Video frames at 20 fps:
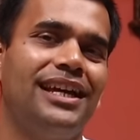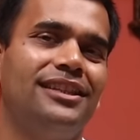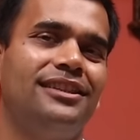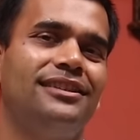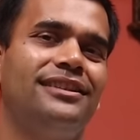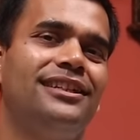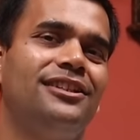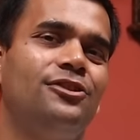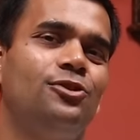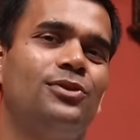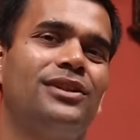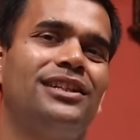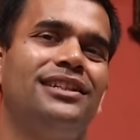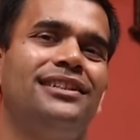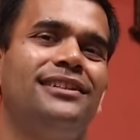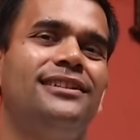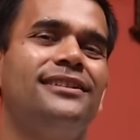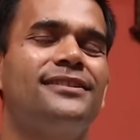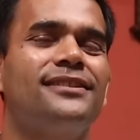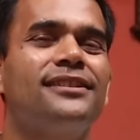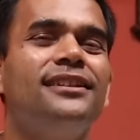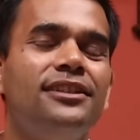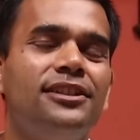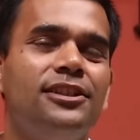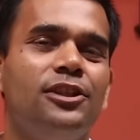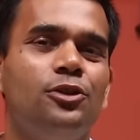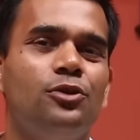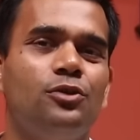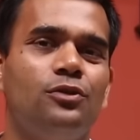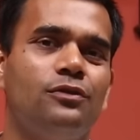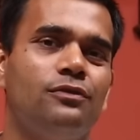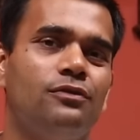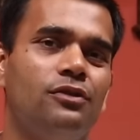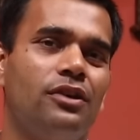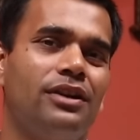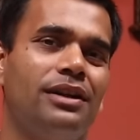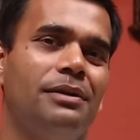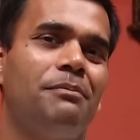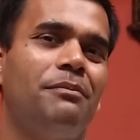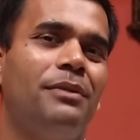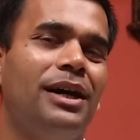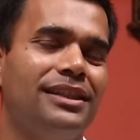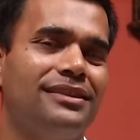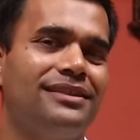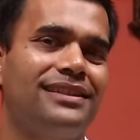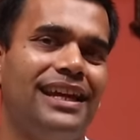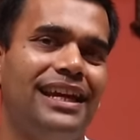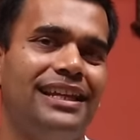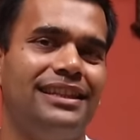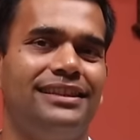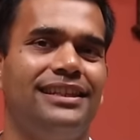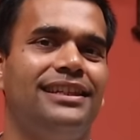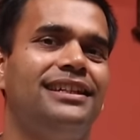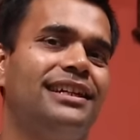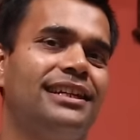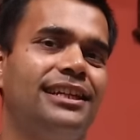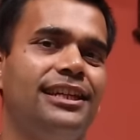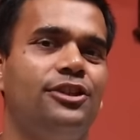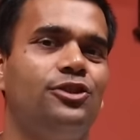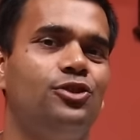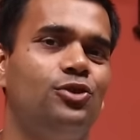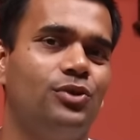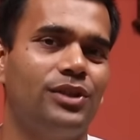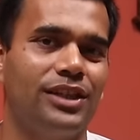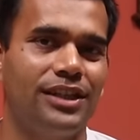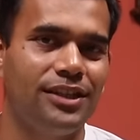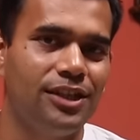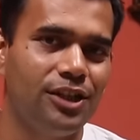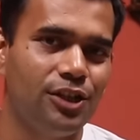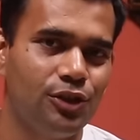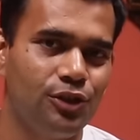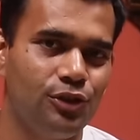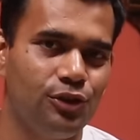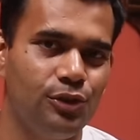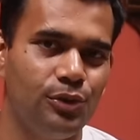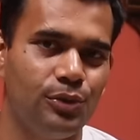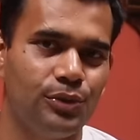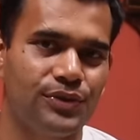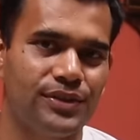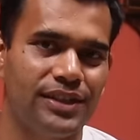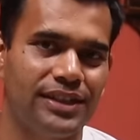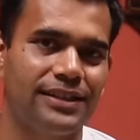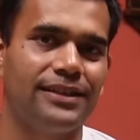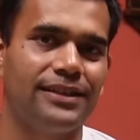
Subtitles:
and then you can discontinue for a month, and then again you can use